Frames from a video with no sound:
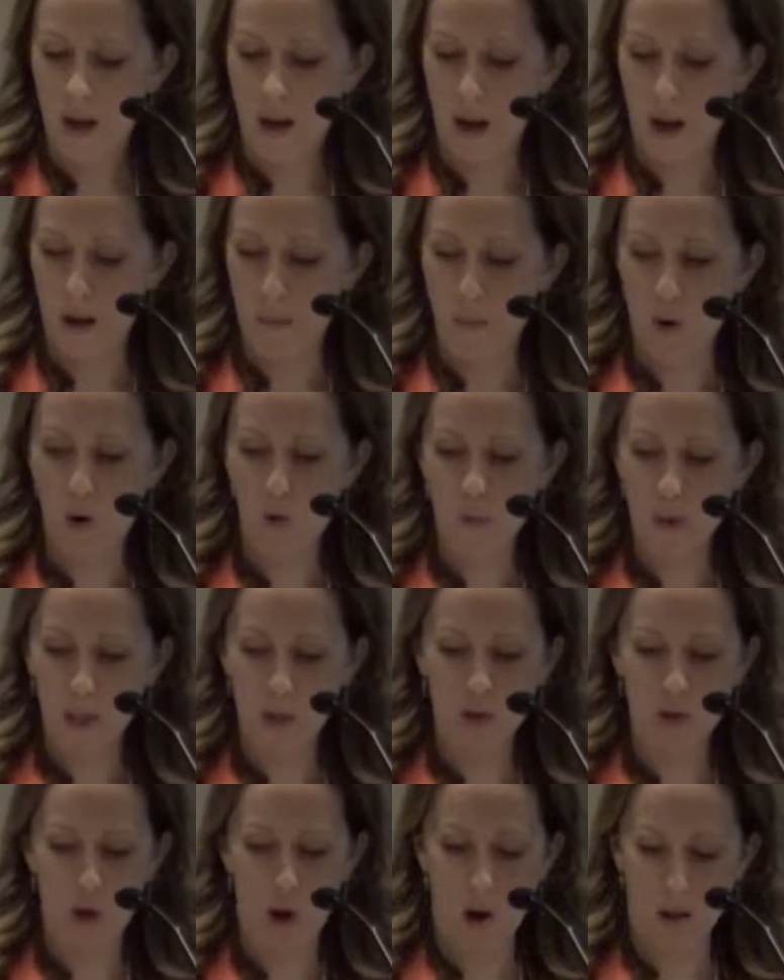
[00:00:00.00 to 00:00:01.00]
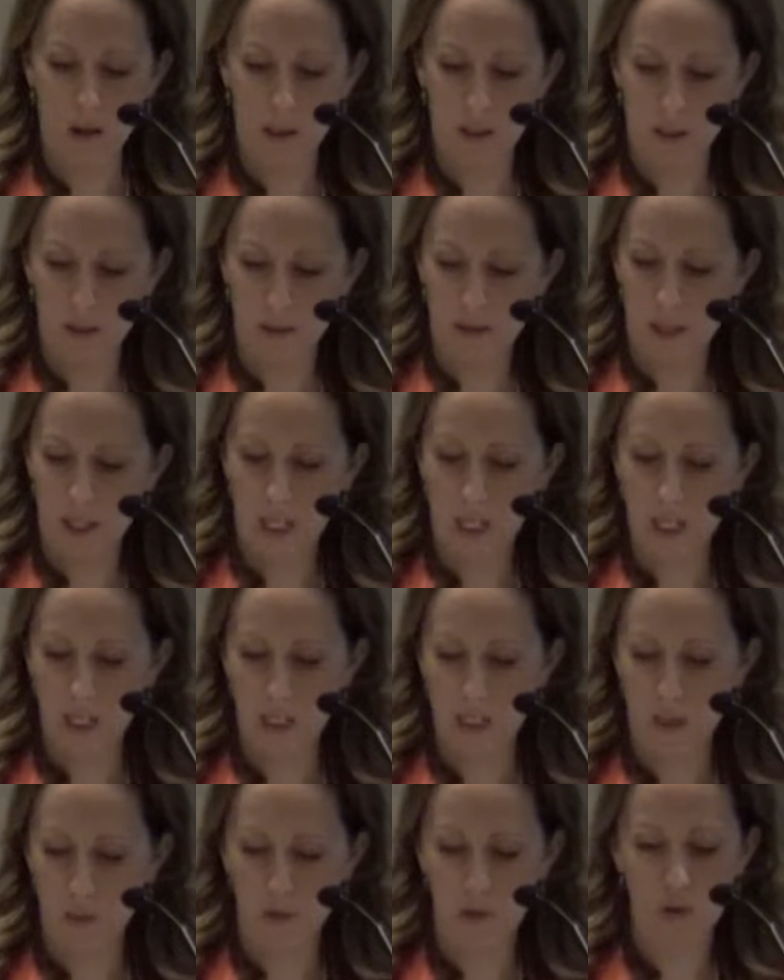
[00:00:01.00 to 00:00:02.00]
homemade chocolate
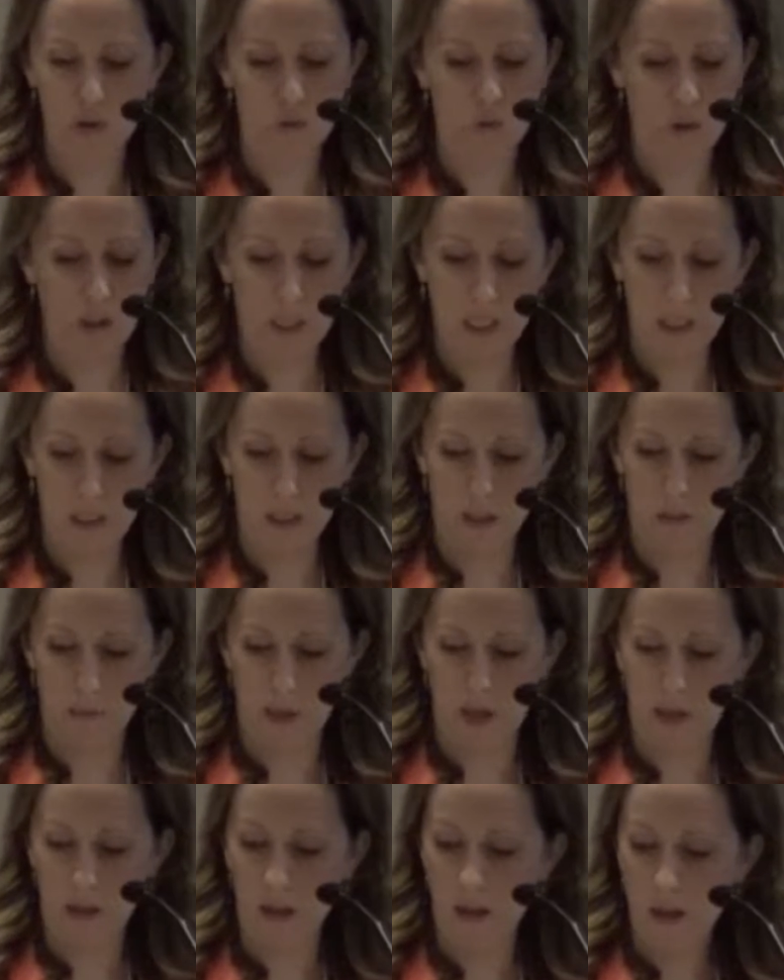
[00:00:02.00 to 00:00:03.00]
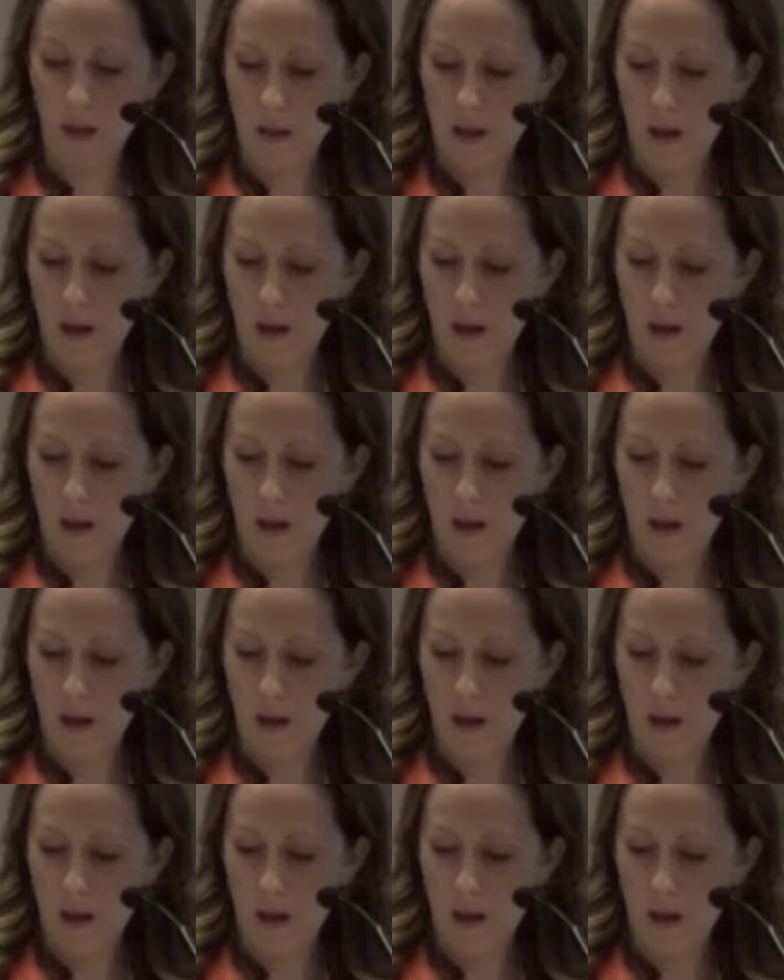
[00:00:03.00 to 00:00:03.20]
candy, which is really easy to make.